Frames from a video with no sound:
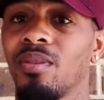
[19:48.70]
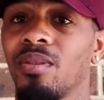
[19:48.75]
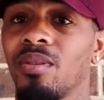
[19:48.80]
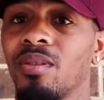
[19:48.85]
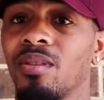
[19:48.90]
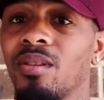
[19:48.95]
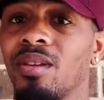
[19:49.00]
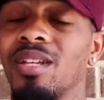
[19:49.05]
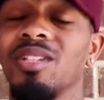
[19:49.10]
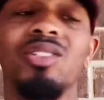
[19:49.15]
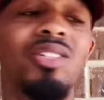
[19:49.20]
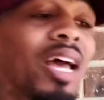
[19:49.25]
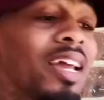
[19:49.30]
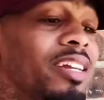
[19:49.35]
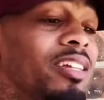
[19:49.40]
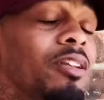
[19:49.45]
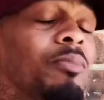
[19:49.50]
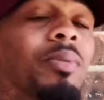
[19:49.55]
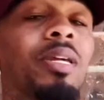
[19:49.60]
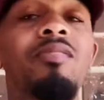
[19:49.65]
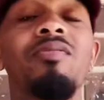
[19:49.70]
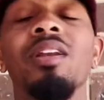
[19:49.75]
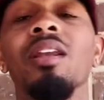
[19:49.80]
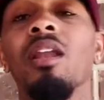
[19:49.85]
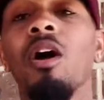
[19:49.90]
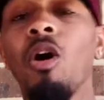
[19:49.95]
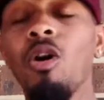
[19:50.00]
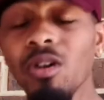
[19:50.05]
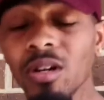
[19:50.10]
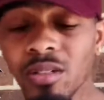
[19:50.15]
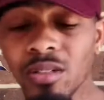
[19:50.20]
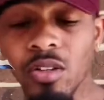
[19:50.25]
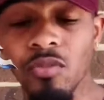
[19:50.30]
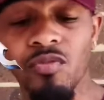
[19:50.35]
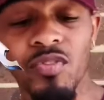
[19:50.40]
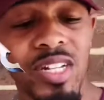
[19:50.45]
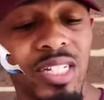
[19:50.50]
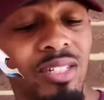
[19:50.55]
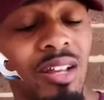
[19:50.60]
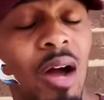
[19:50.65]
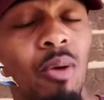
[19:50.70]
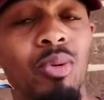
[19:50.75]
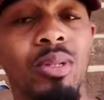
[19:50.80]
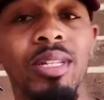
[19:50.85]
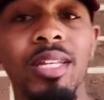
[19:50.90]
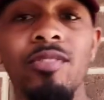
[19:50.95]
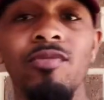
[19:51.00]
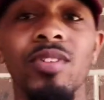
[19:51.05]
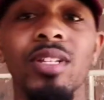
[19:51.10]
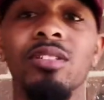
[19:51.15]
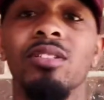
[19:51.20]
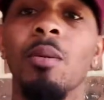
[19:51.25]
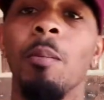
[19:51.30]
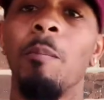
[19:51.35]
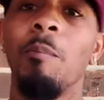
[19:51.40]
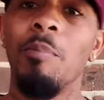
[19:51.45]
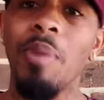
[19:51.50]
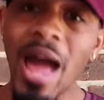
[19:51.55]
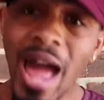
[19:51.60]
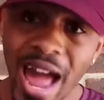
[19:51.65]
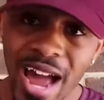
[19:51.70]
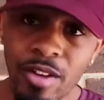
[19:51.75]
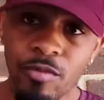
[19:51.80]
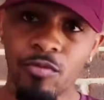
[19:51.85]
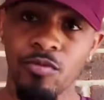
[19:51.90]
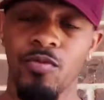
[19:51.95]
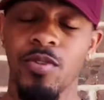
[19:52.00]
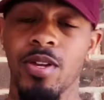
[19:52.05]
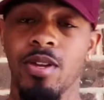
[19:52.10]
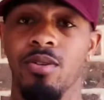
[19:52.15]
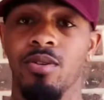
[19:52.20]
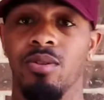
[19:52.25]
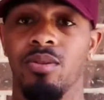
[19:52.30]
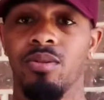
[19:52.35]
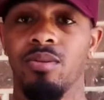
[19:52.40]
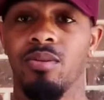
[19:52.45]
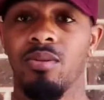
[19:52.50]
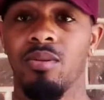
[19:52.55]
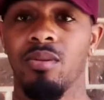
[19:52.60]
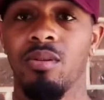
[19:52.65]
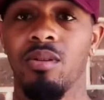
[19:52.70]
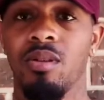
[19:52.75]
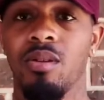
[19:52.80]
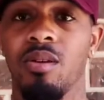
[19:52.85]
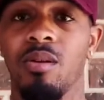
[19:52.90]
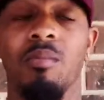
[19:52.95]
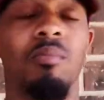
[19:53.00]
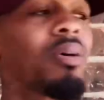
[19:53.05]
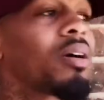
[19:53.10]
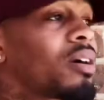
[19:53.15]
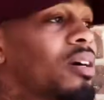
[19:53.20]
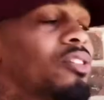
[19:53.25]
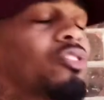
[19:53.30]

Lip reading: It's taking him even longer to fix our defensive backfield because you